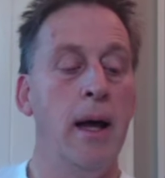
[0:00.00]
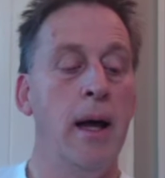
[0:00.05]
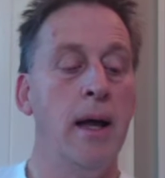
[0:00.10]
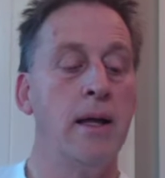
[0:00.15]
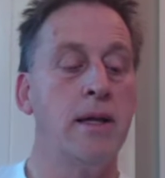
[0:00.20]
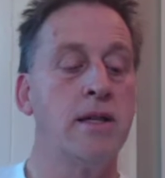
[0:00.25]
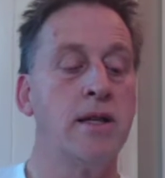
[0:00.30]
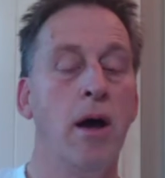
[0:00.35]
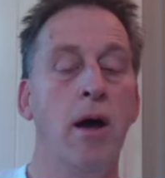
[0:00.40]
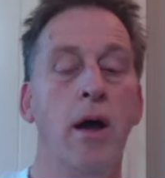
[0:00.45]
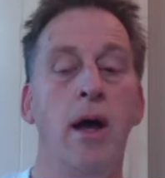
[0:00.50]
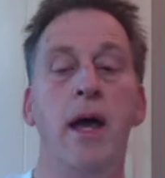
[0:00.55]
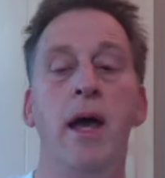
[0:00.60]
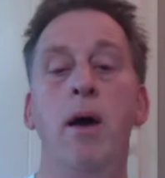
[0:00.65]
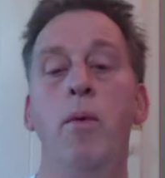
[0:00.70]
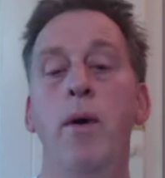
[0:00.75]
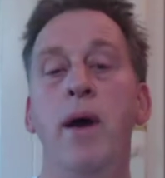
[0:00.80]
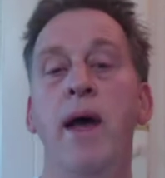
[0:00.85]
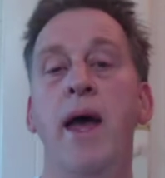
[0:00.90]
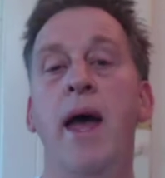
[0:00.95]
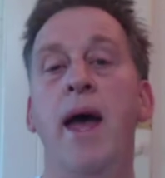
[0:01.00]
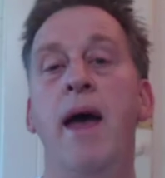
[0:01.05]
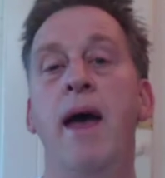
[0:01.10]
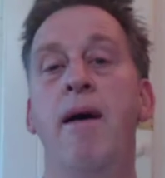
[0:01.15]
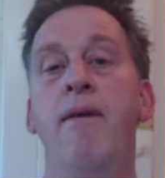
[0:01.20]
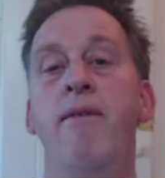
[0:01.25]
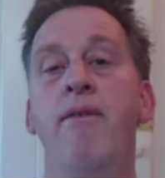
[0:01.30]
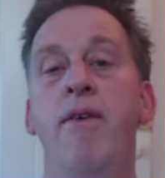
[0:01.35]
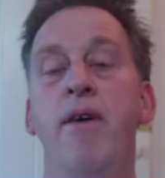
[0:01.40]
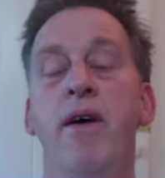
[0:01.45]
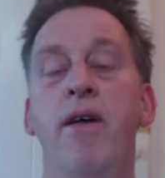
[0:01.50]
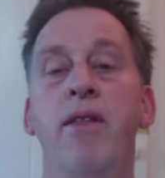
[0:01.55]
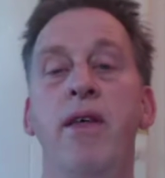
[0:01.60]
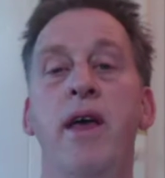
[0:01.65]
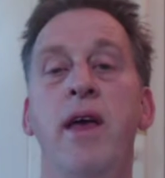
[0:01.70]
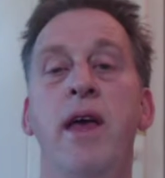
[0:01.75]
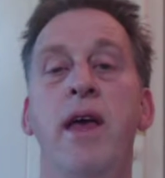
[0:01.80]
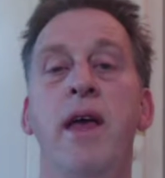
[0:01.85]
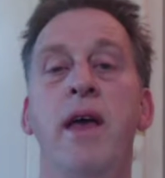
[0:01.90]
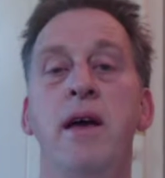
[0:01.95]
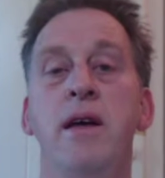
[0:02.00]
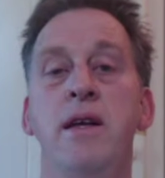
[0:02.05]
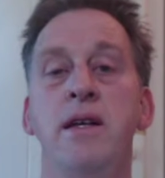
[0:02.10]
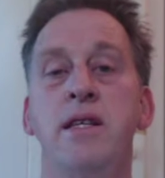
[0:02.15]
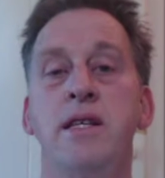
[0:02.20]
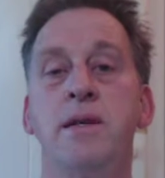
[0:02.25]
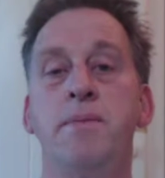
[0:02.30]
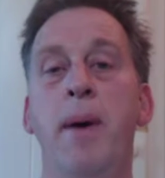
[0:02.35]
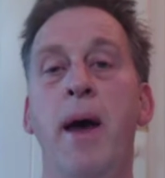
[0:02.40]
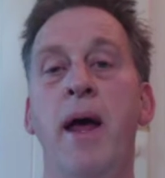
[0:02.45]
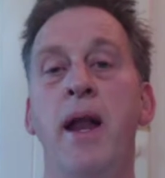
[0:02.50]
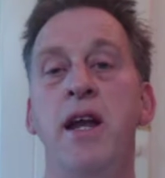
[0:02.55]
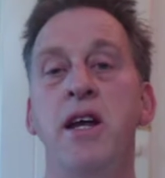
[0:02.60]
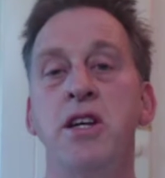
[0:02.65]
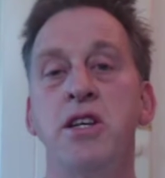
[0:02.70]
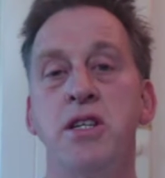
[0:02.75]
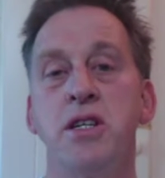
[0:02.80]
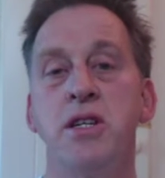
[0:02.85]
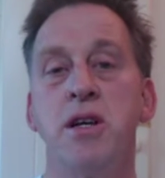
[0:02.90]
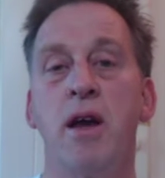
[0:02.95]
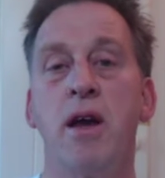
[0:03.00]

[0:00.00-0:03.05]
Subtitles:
So here we have the Spanish.